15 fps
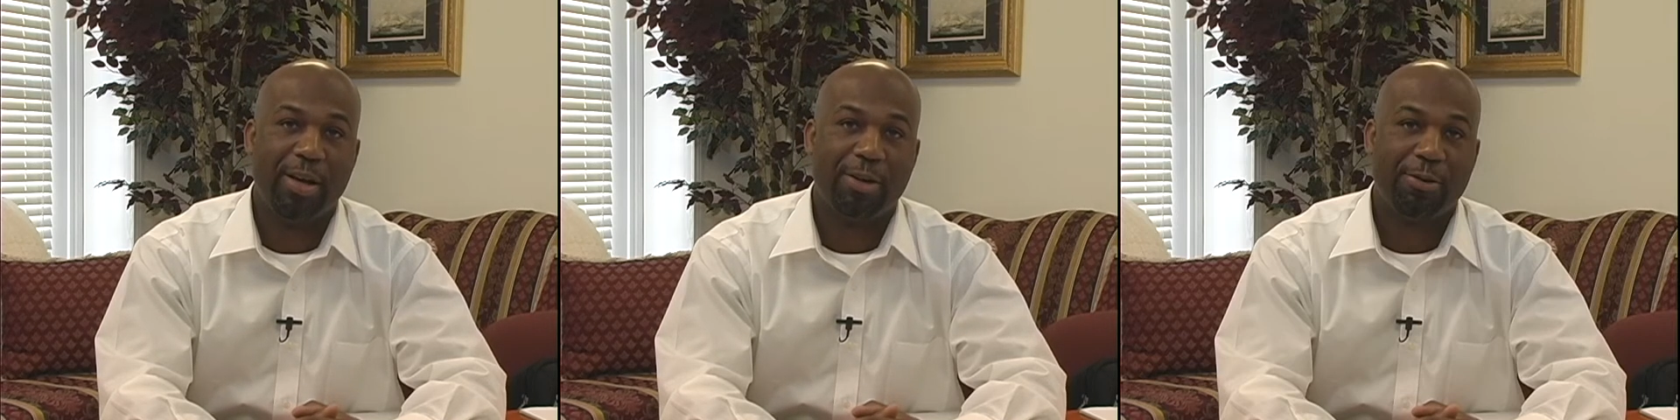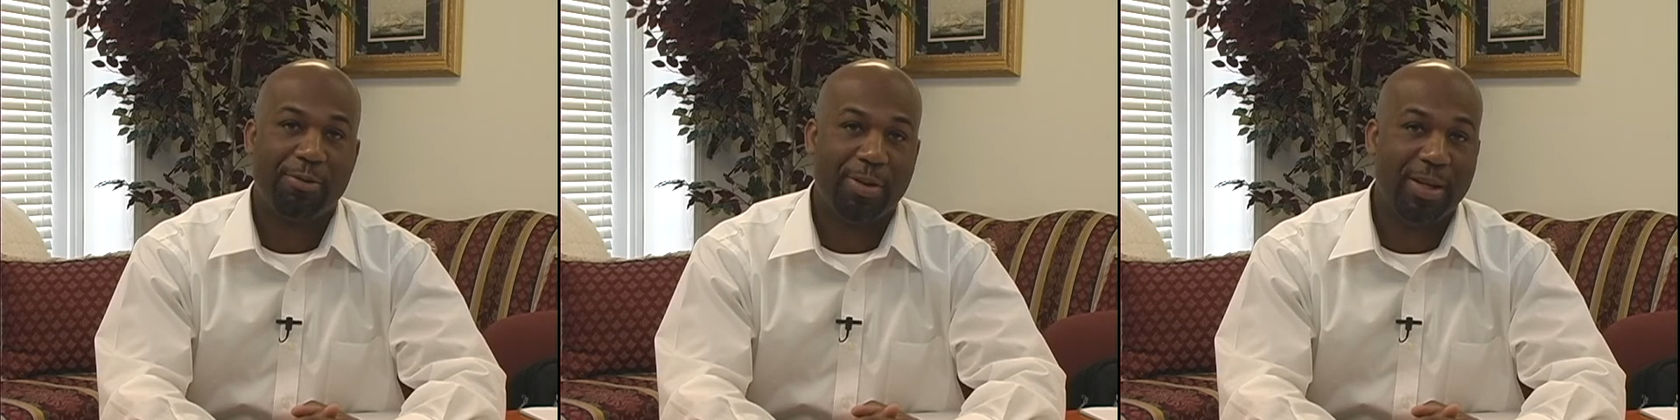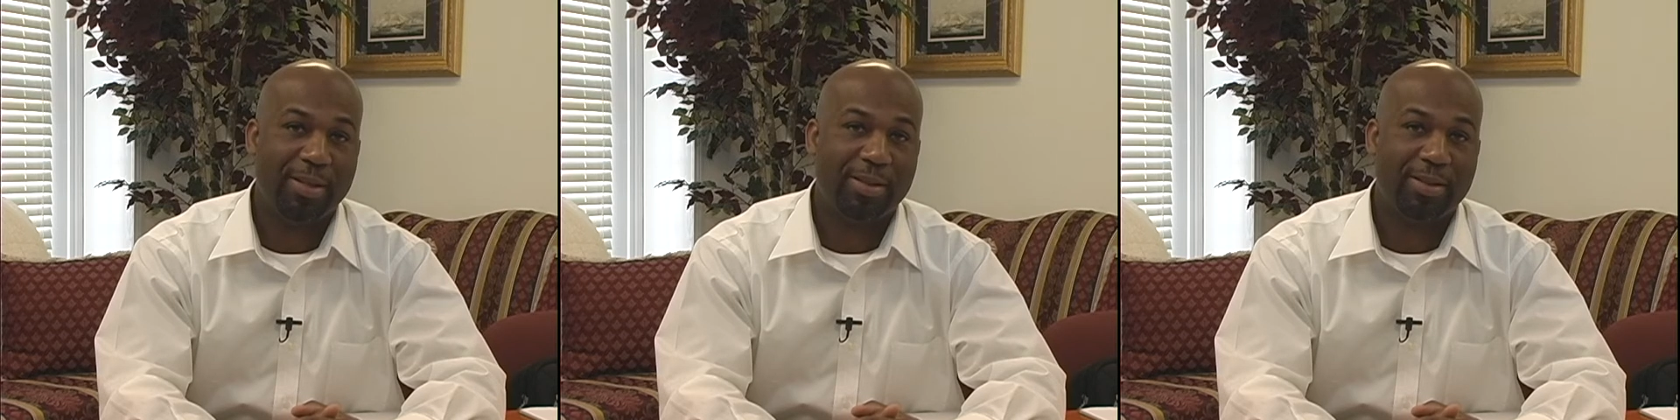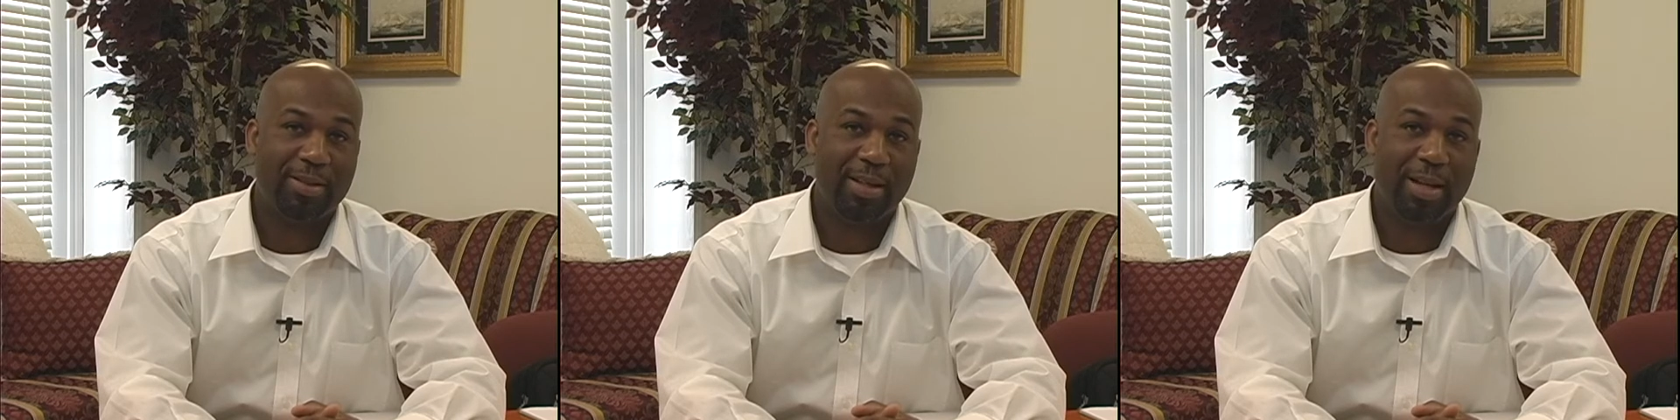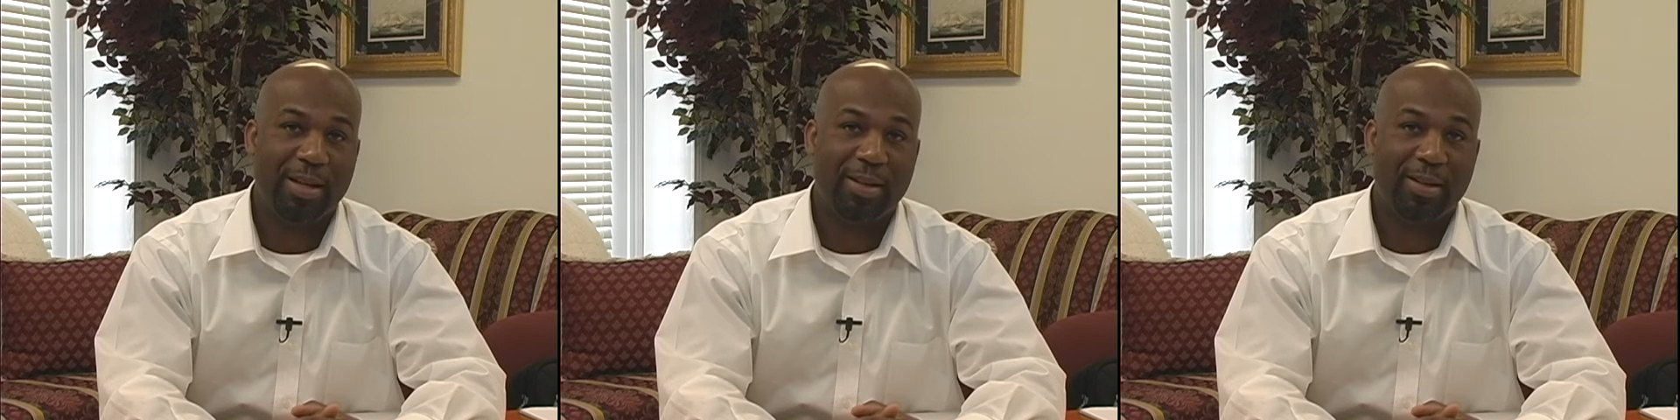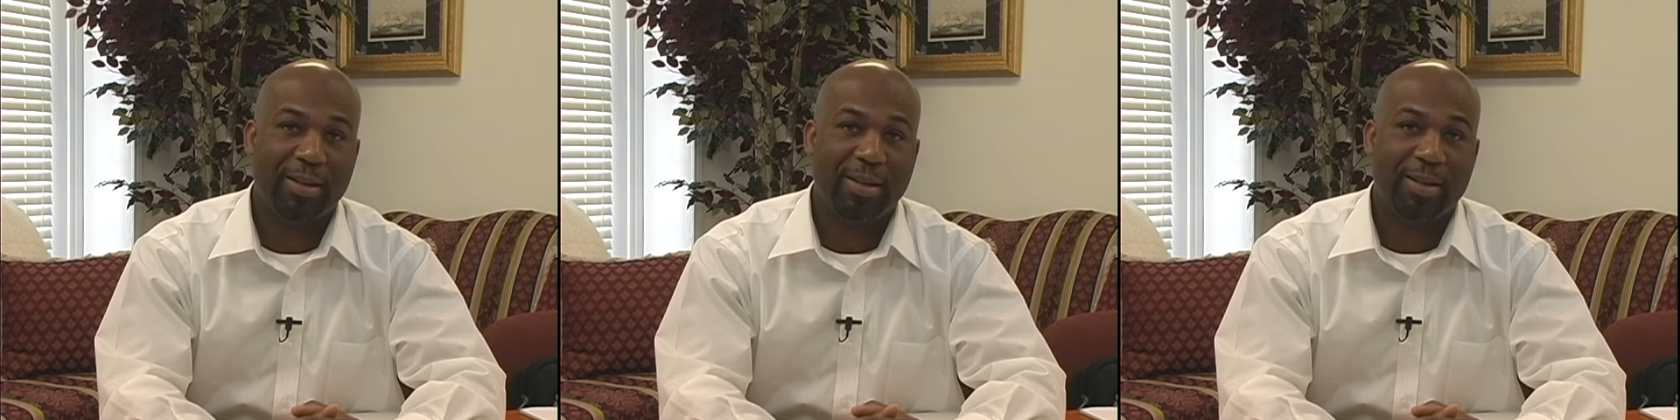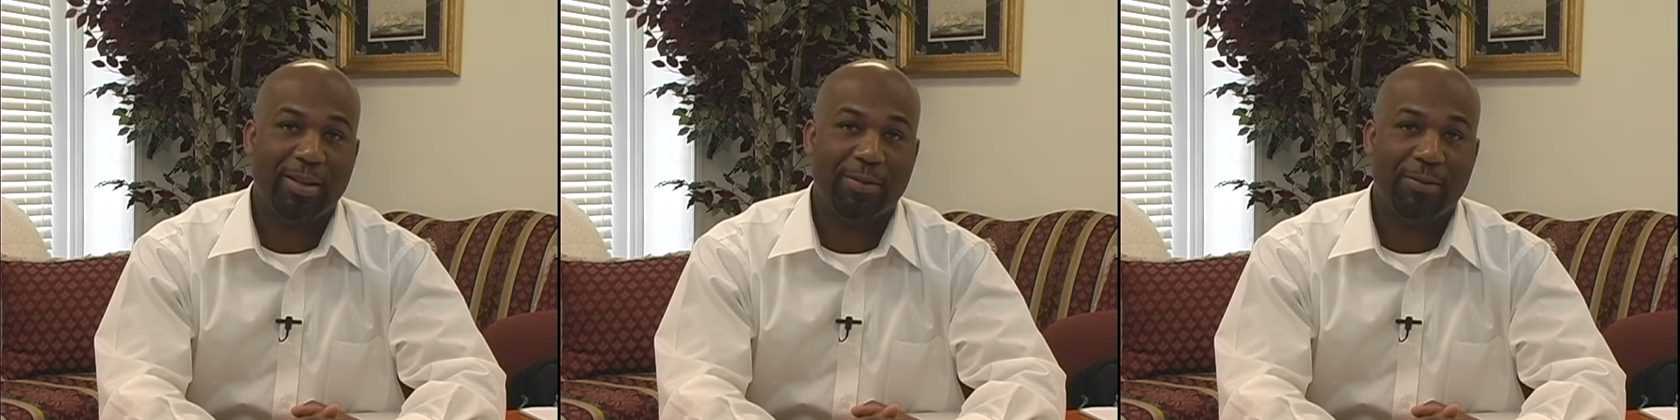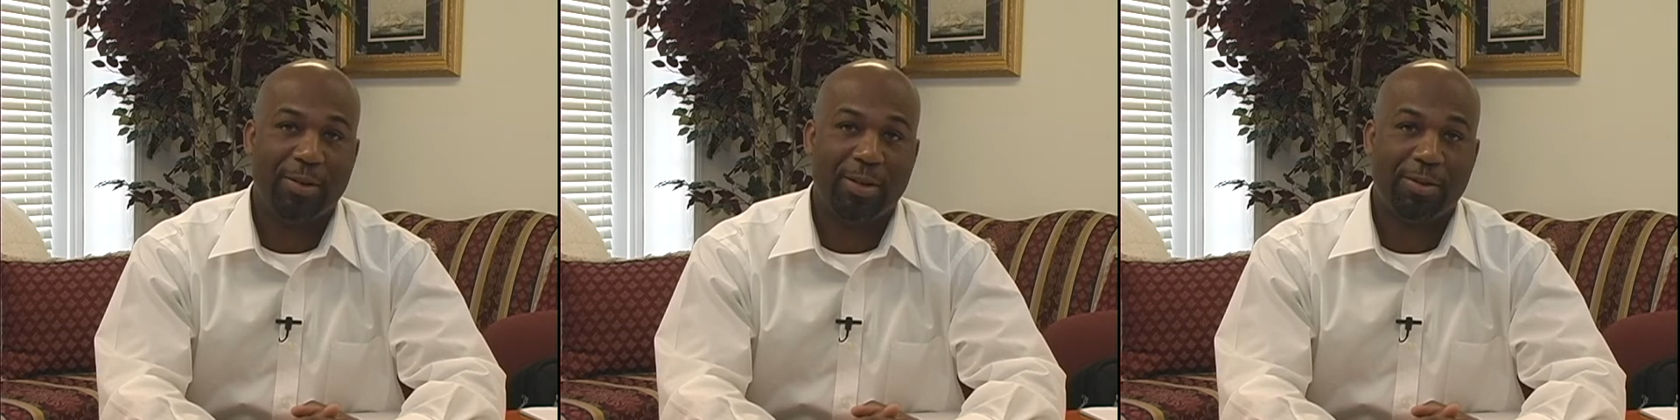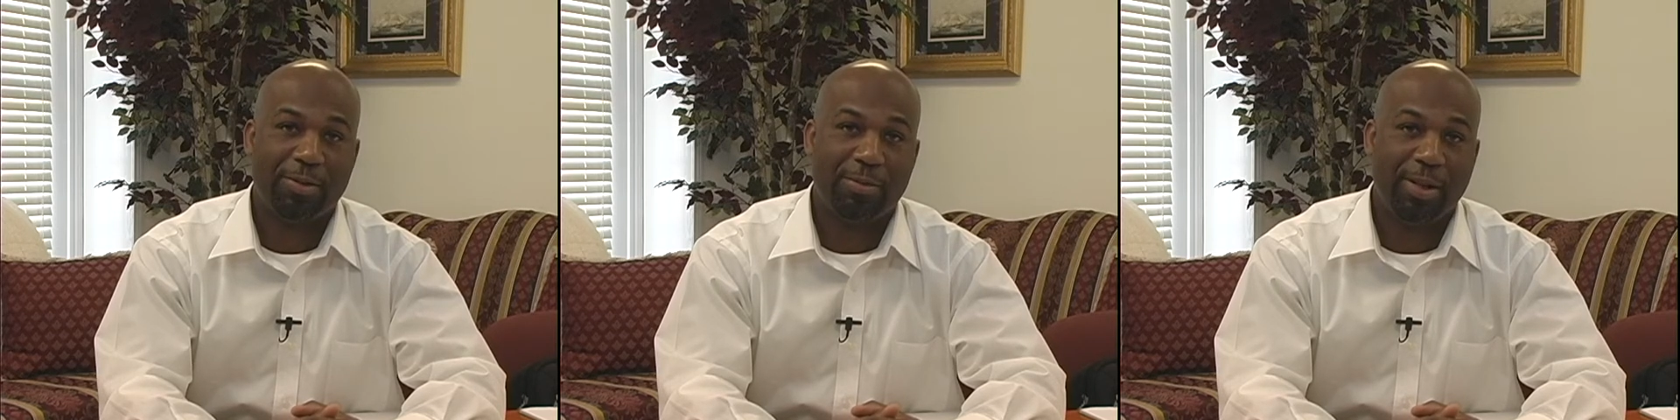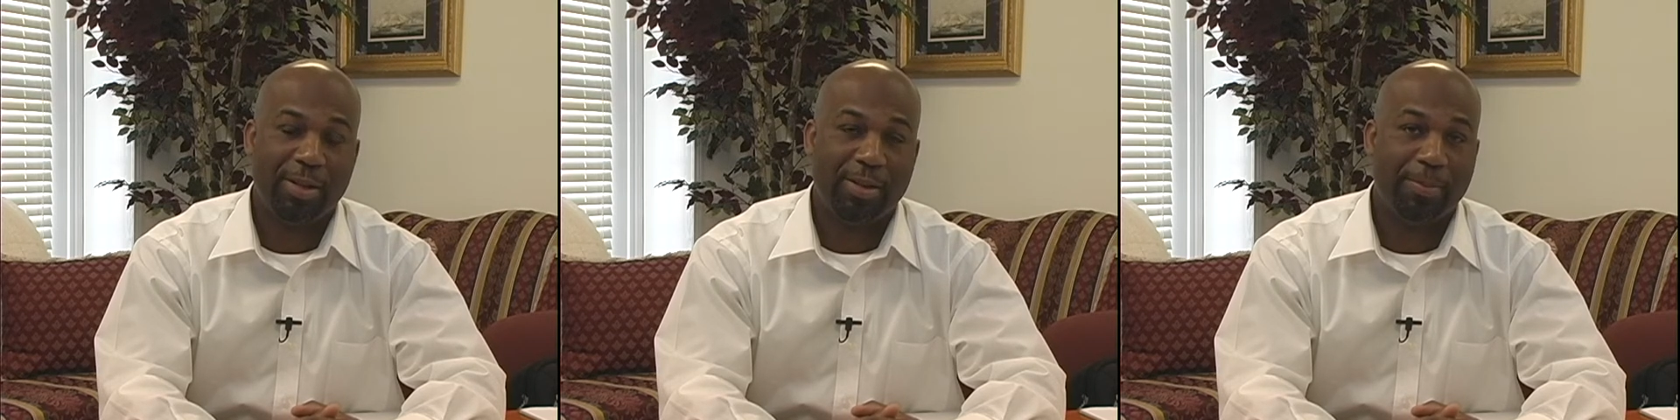Creating the site involves
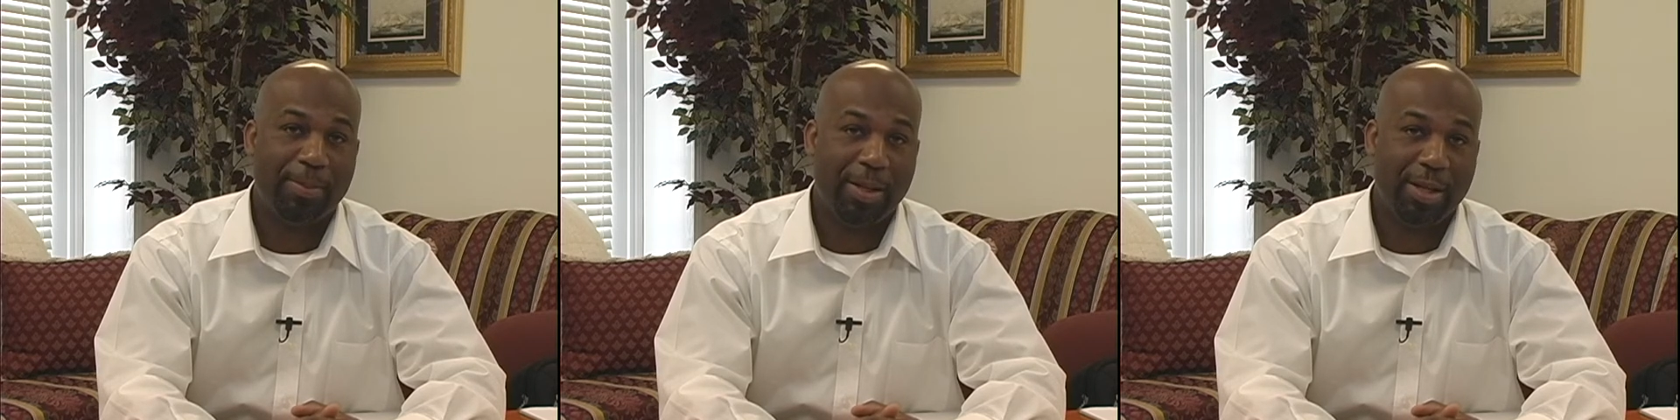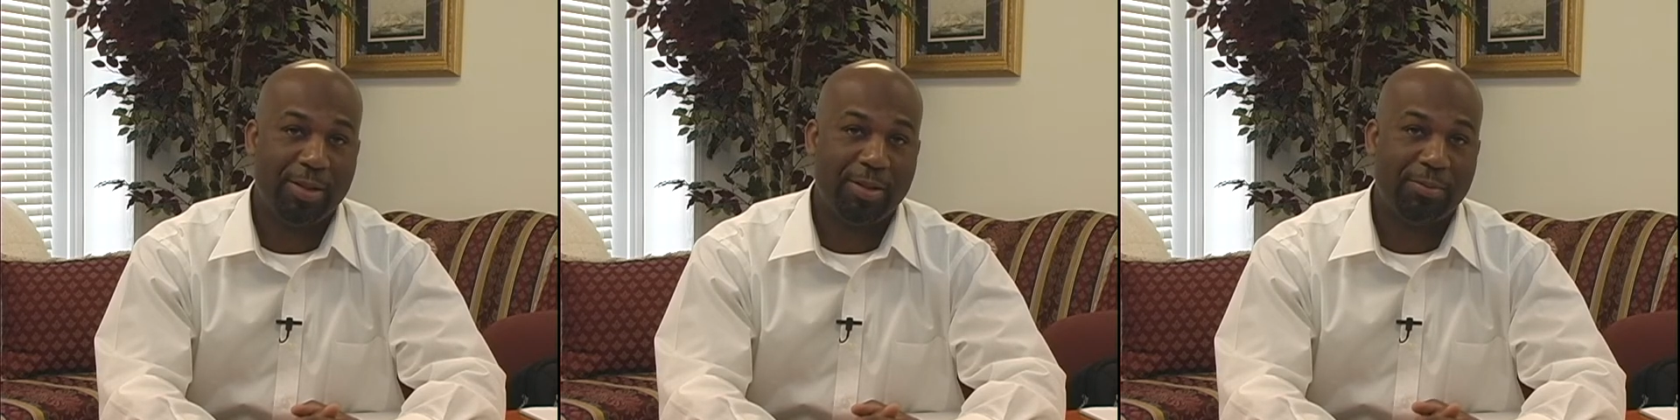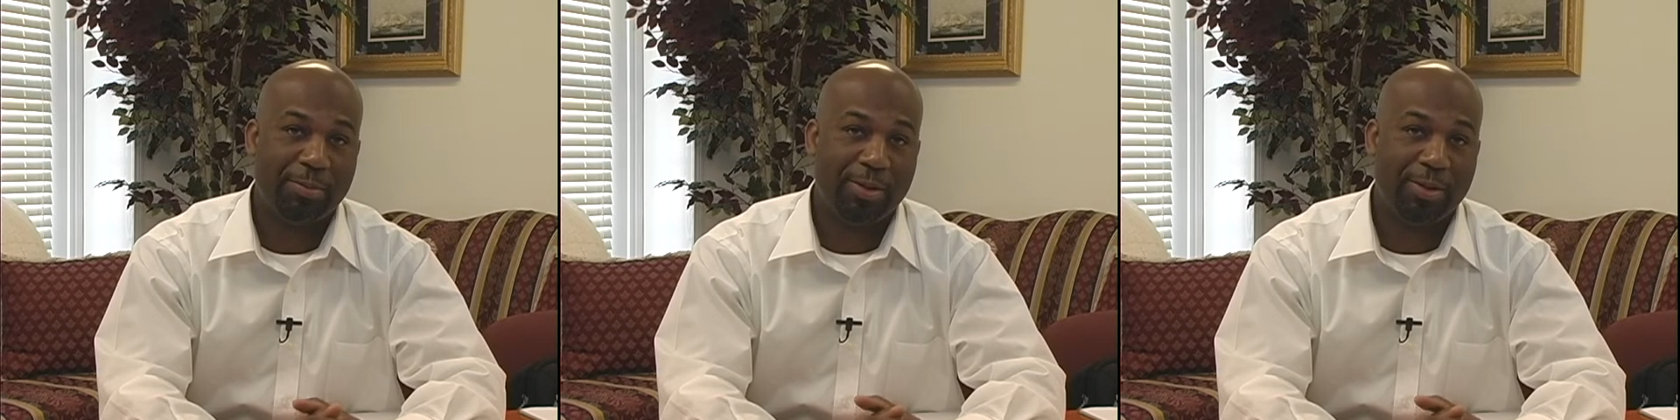creating the pages,